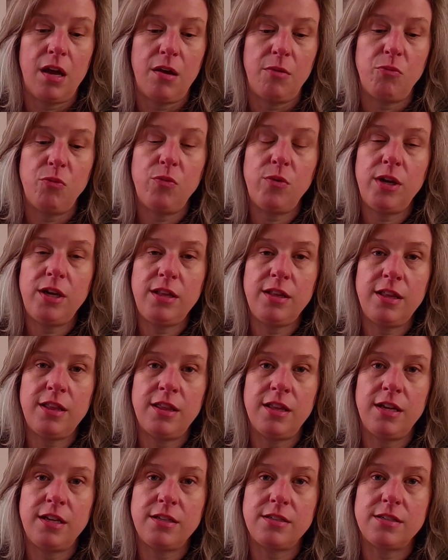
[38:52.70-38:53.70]
one of the
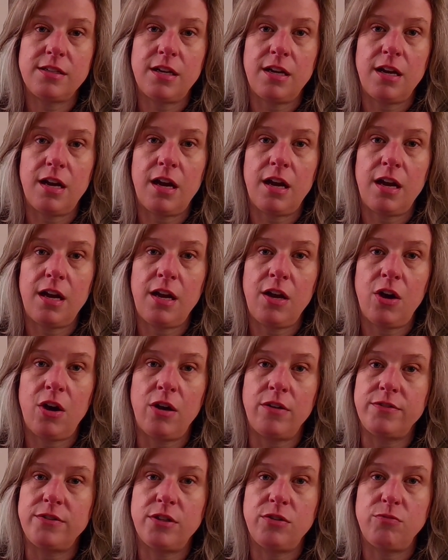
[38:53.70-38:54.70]
things that I
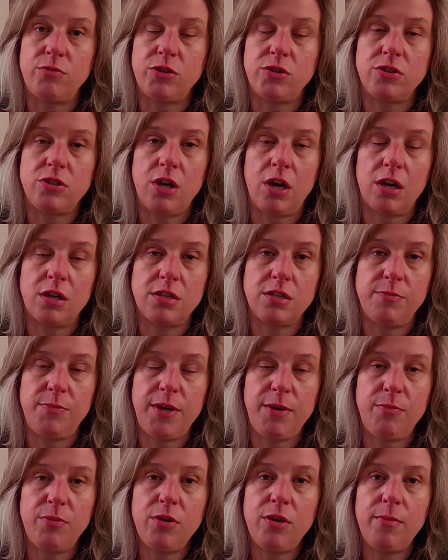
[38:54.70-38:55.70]
often will talk to
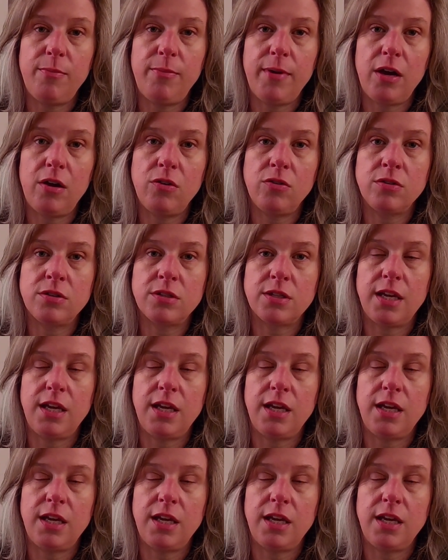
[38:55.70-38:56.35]
people about